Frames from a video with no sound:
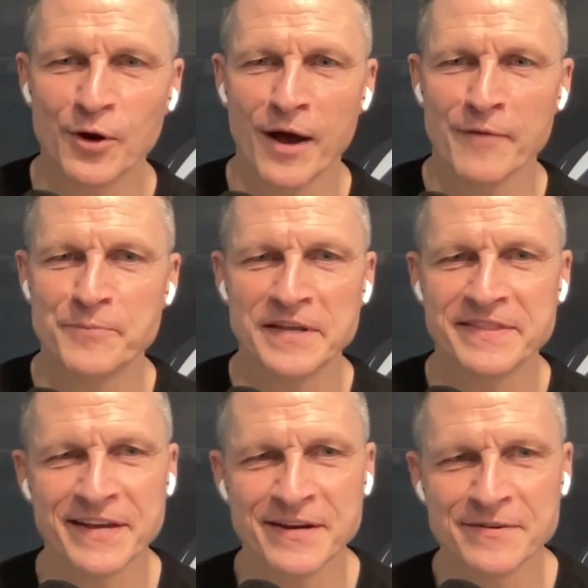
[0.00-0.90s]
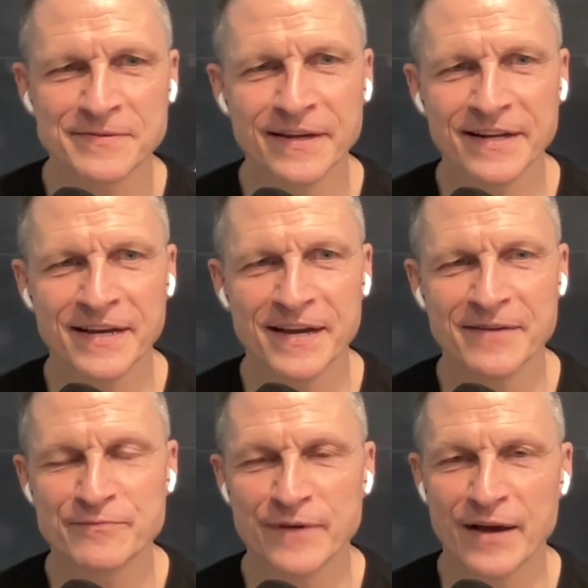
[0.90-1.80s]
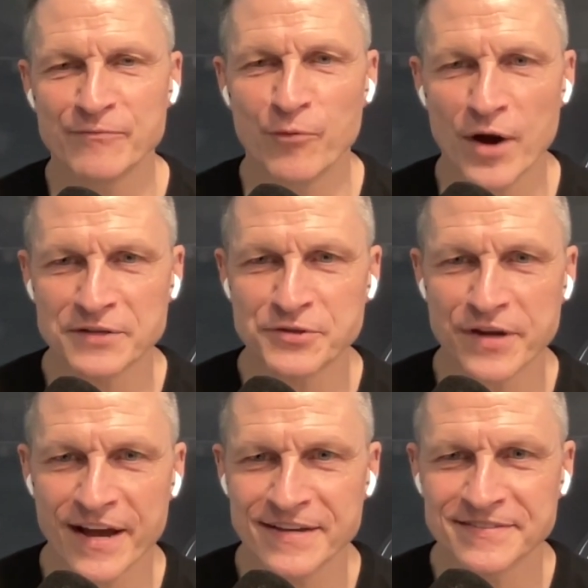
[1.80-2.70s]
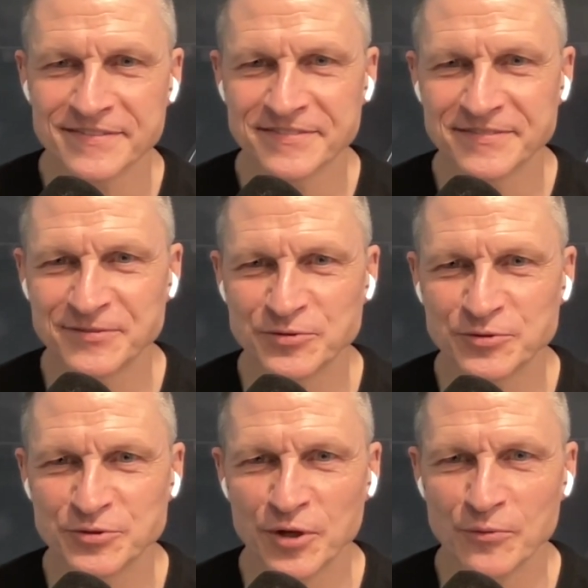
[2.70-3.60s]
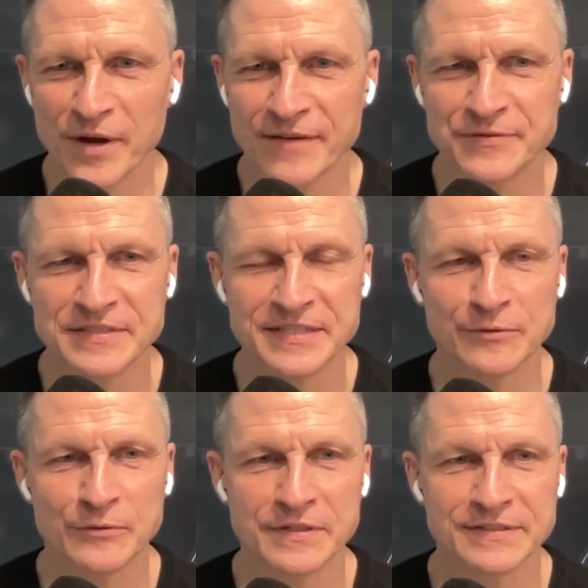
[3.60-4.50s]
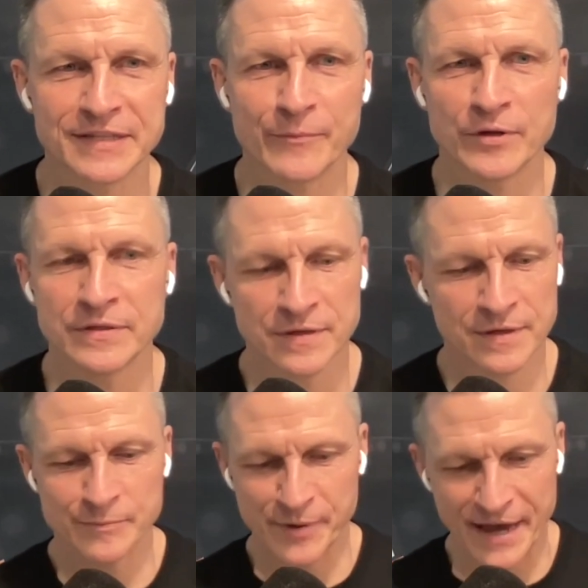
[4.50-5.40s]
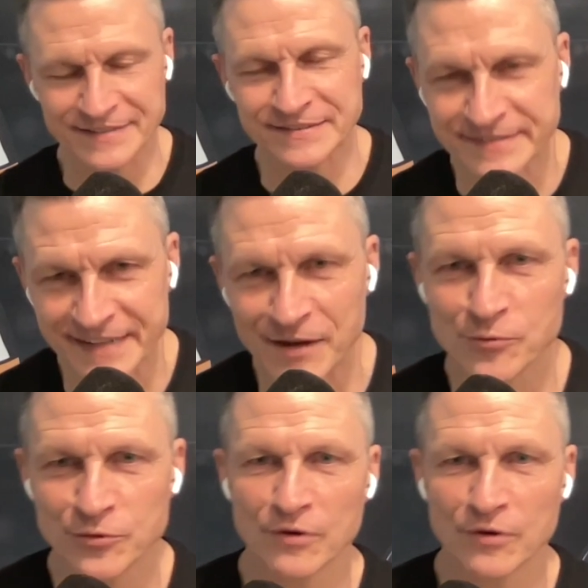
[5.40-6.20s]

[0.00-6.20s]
I've been there and I've watched guys, you know, have to deal with it. Someone passes out or,